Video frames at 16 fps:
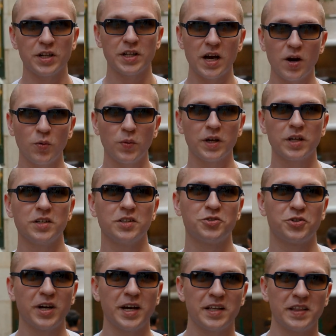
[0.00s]
Now we're gonna
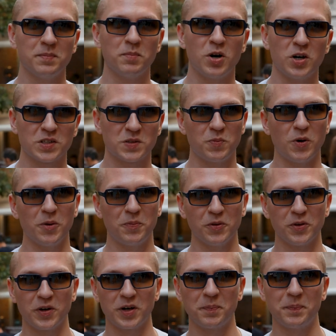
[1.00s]
try the most
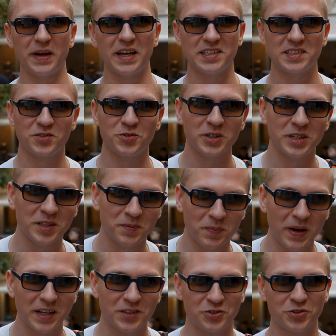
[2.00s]
popular pastry in
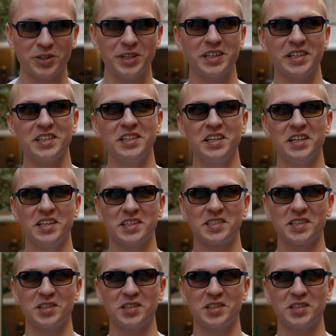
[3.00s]
Madrid. It's a